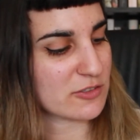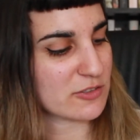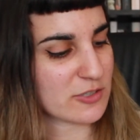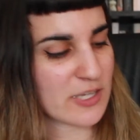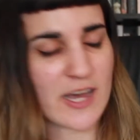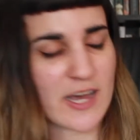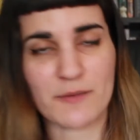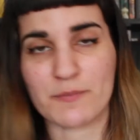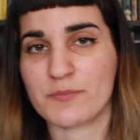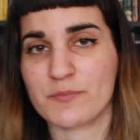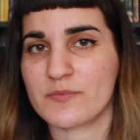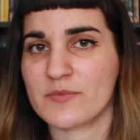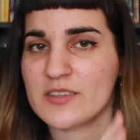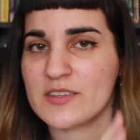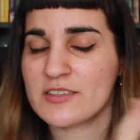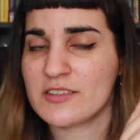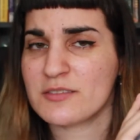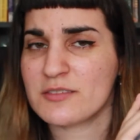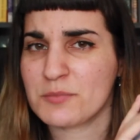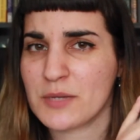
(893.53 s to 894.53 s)
So yeah,
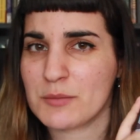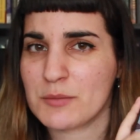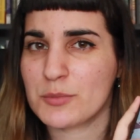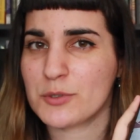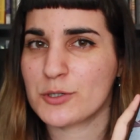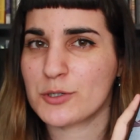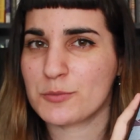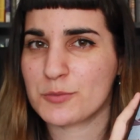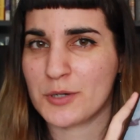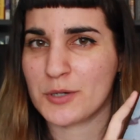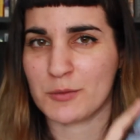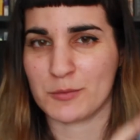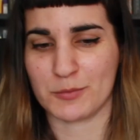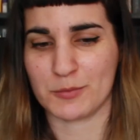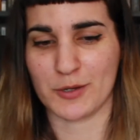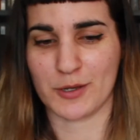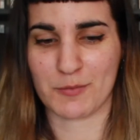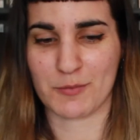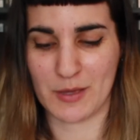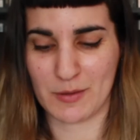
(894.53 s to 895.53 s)
this is my bird prompt
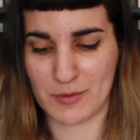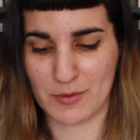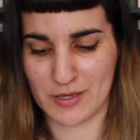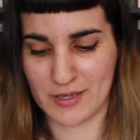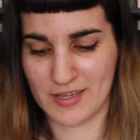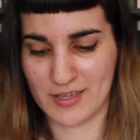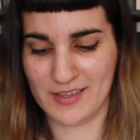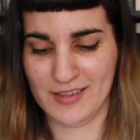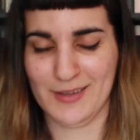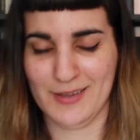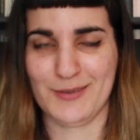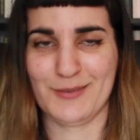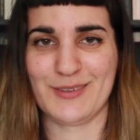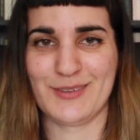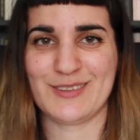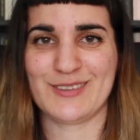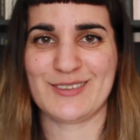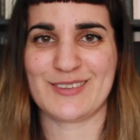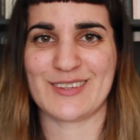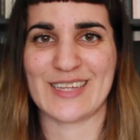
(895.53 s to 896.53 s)
book, maybe.
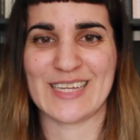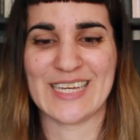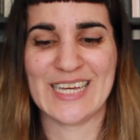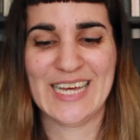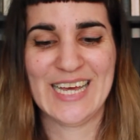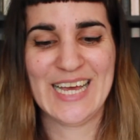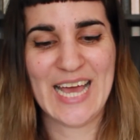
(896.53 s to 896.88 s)
We'll see.